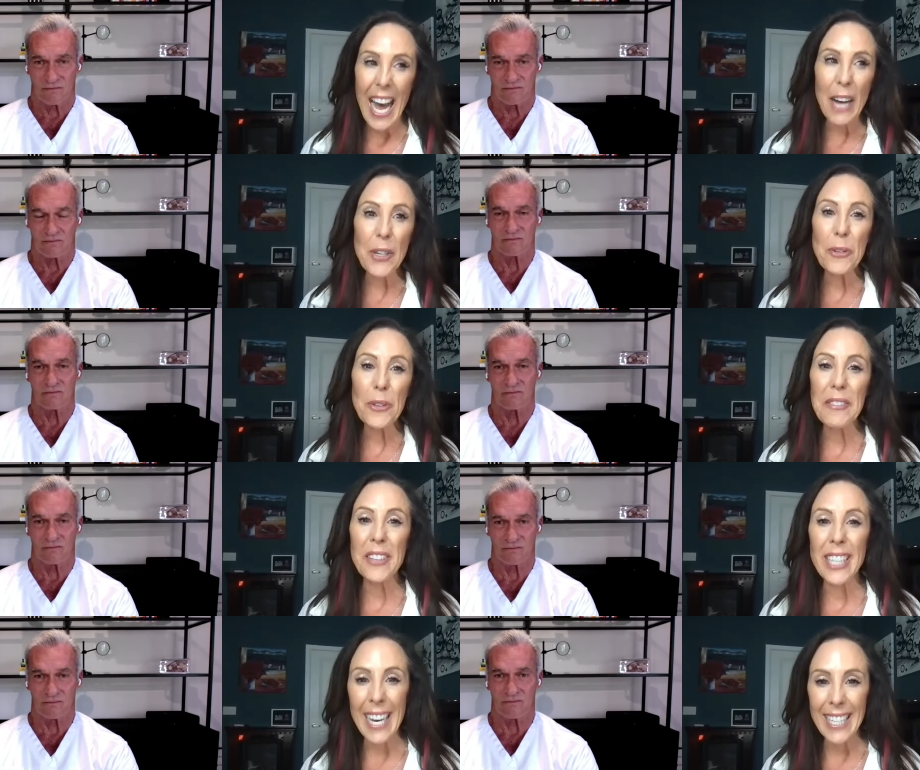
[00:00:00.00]
Speaker 1: How do you live
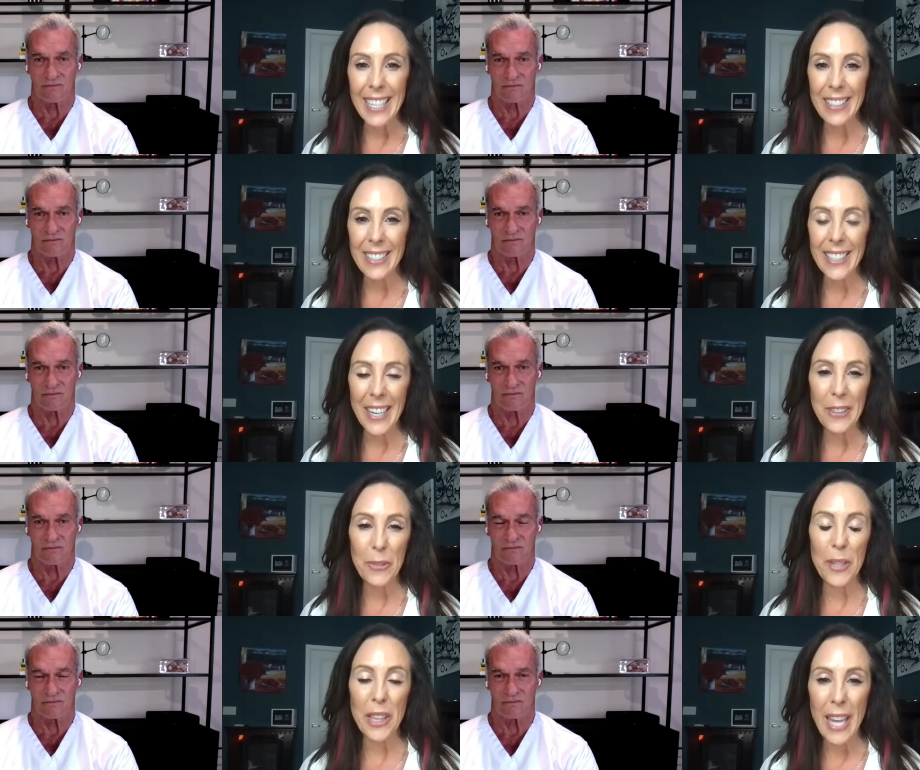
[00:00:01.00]
a lot of year,
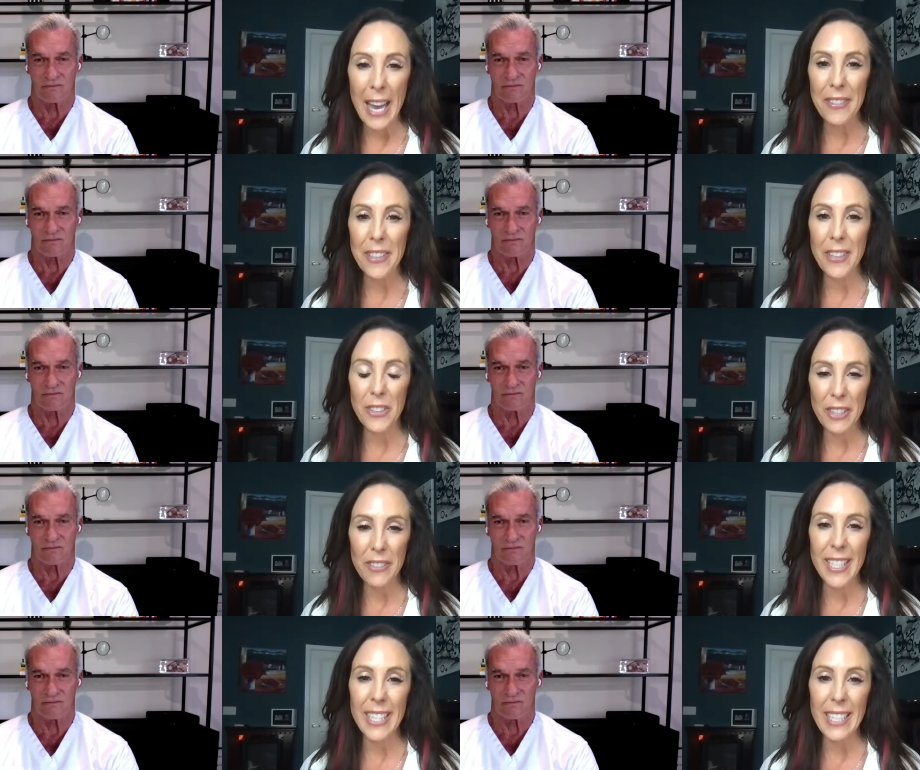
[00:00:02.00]
years with life and
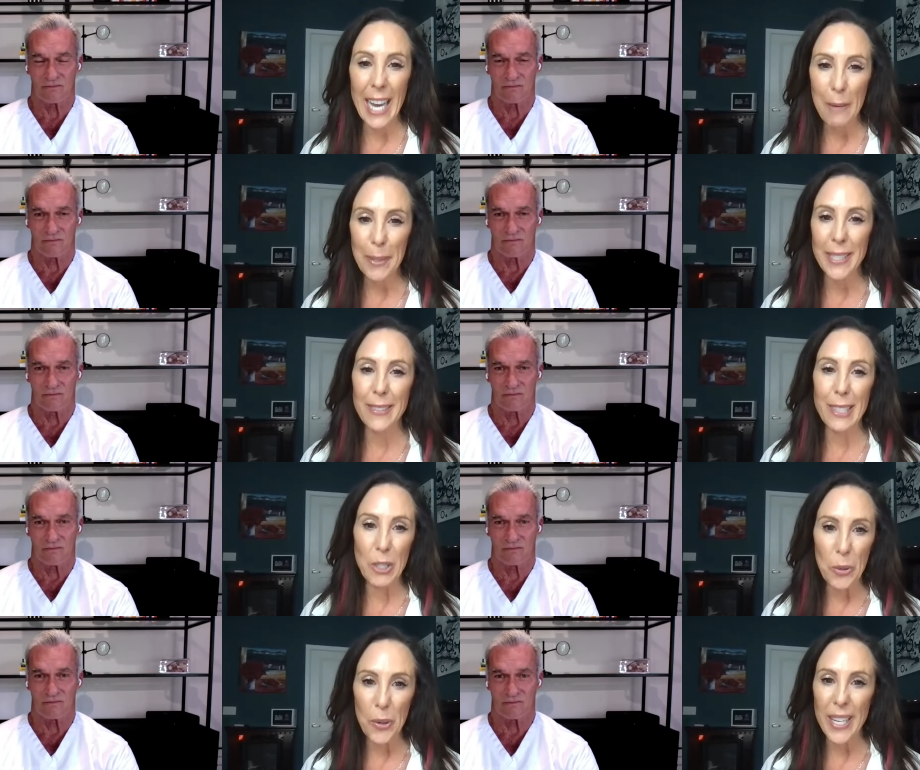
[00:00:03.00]
longevity and happiness
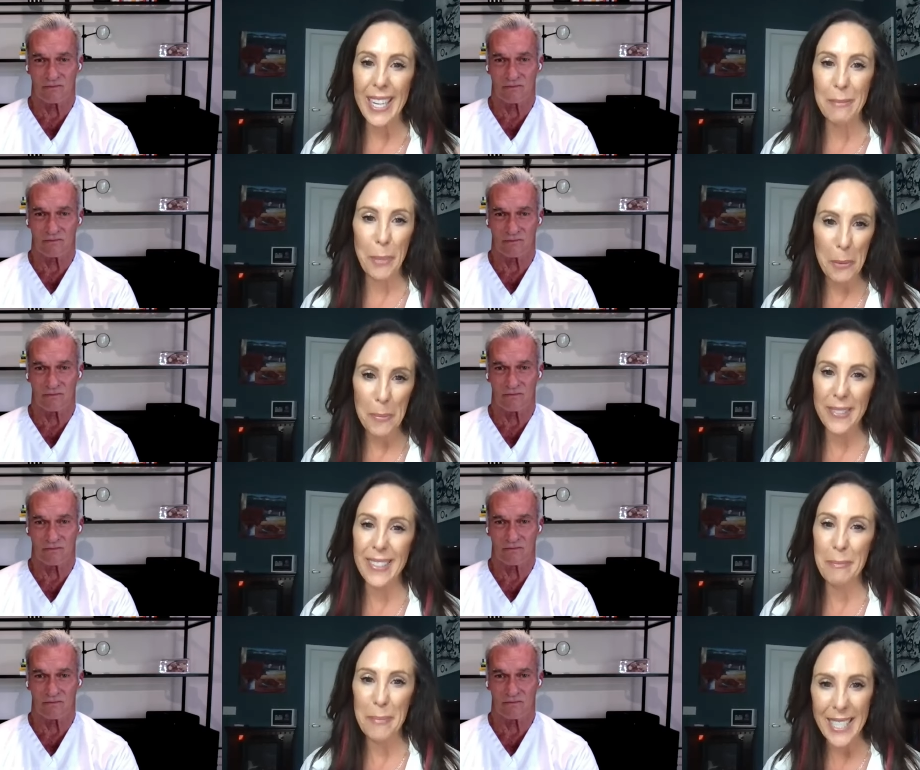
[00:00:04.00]
and joy and
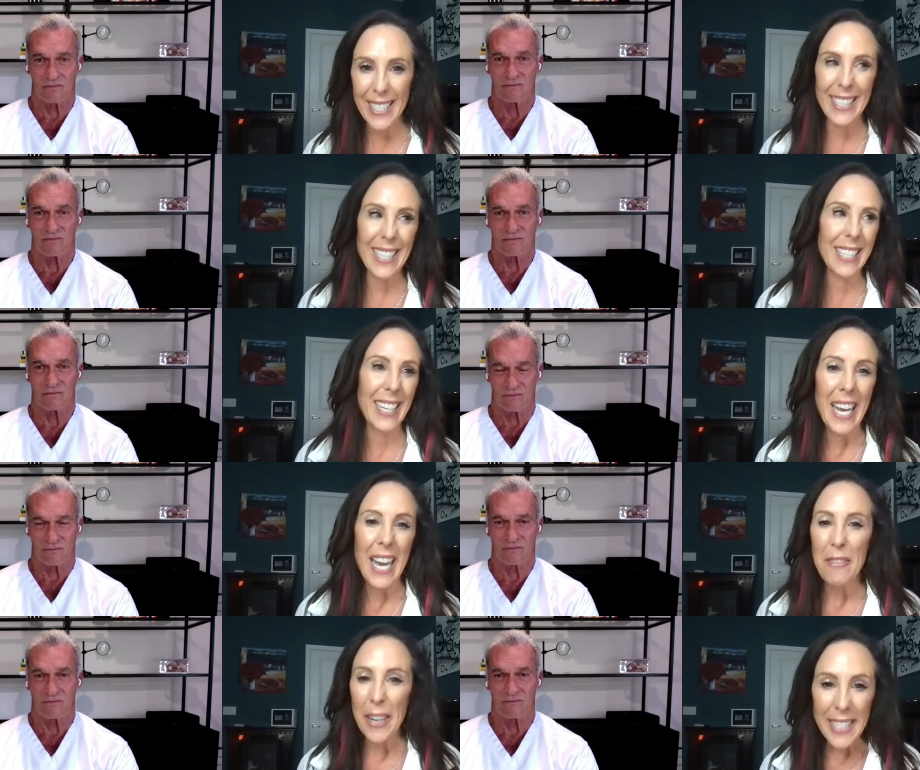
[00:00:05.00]
purpose and meaning and
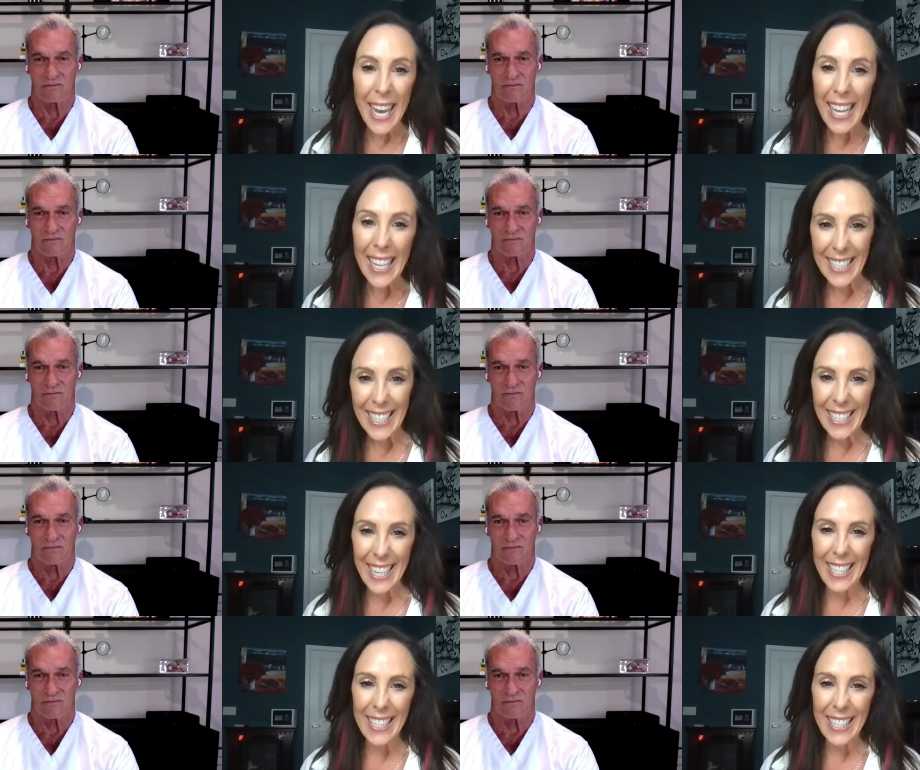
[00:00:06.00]
vitality?